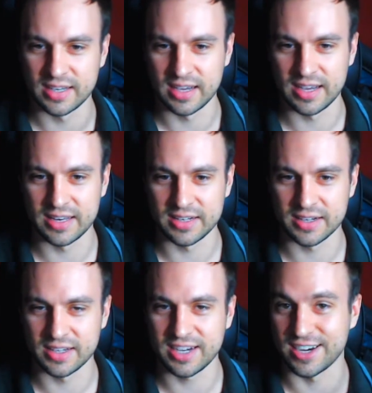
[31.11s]
And
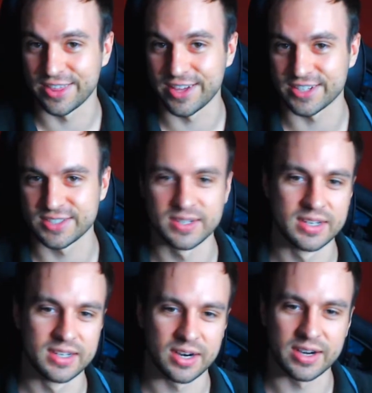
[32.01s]
yeah, thanks.
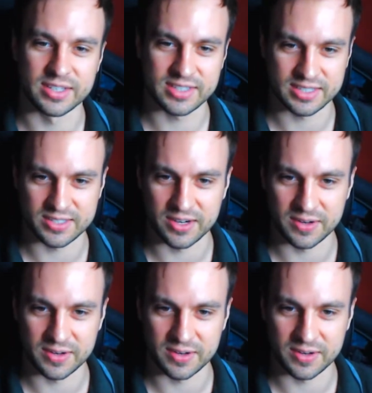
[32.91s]
All right, let's get started.